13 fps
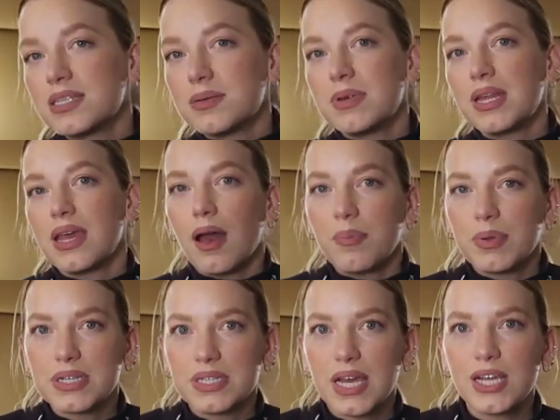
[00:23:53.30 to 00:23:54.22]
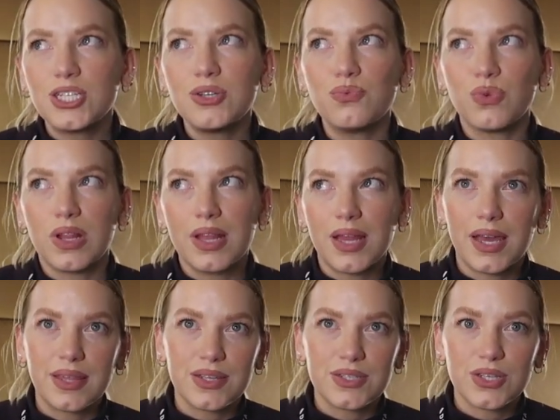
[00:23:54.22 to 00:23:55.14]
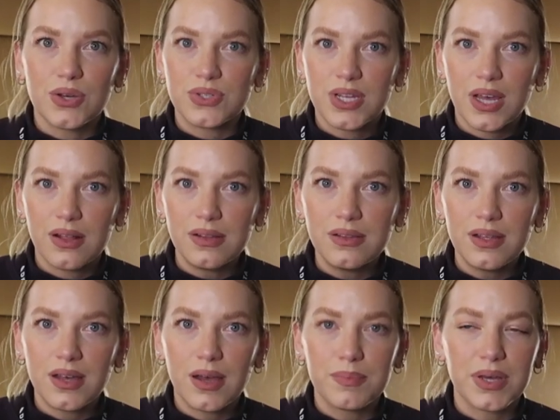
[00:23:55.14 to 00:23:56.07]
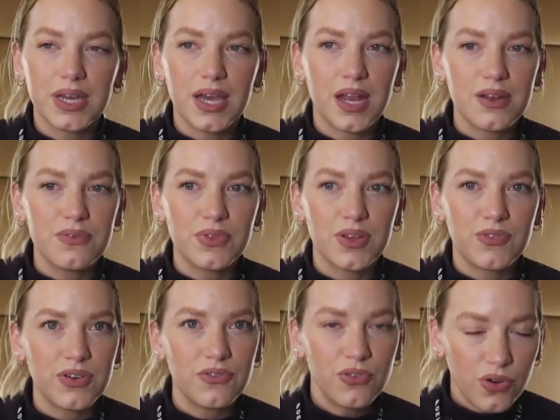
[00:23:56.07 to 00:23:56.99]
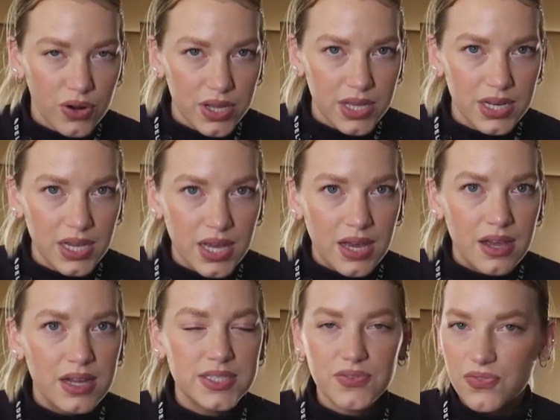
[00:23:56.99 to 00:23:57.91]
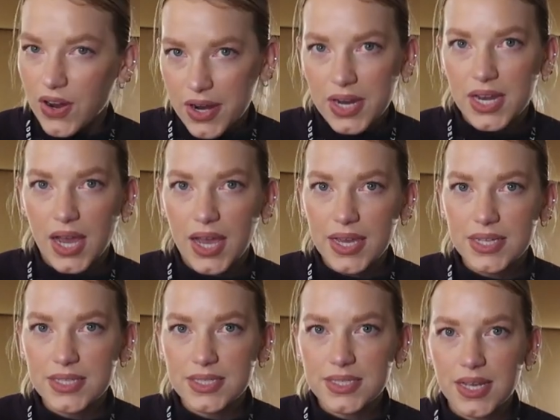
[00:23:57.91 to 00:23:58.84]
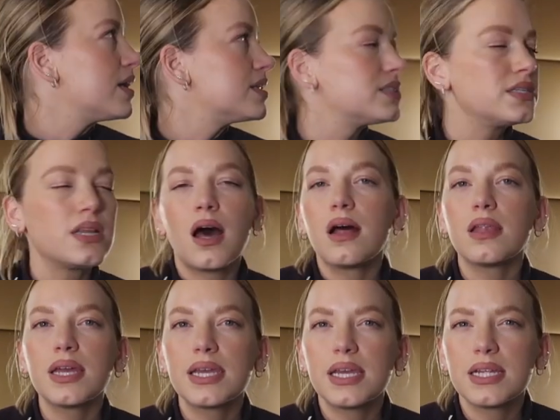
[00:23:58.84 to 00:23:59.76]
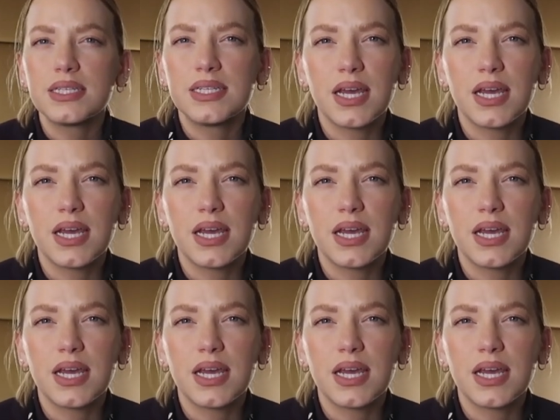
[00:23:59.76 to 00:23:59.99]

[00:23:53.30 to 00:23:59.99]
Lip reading: it to Minneapolis. I actually really like this hotel. I'm like kind of living for it. It's very nice. It's not like in